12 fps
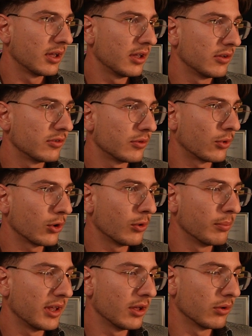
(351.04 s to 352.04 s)
is Royal
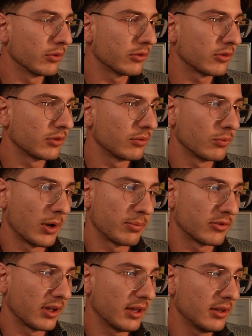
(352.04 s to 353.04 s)
Mail's
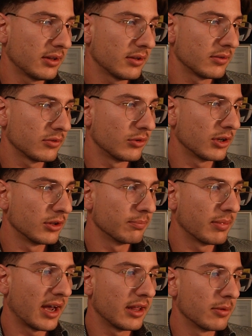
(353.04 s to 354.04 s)
website, so you
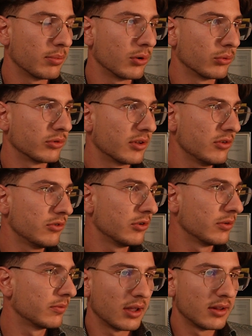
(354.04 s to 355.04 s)
can buy the
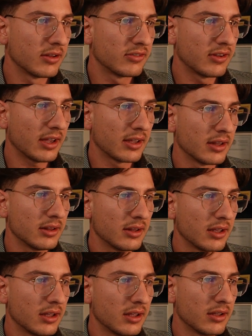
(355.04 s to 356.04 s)
postage. And the
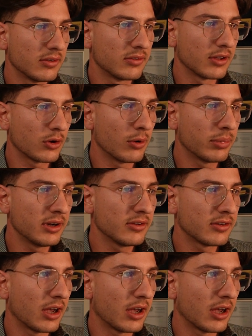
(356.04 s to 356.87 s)
second is the Companies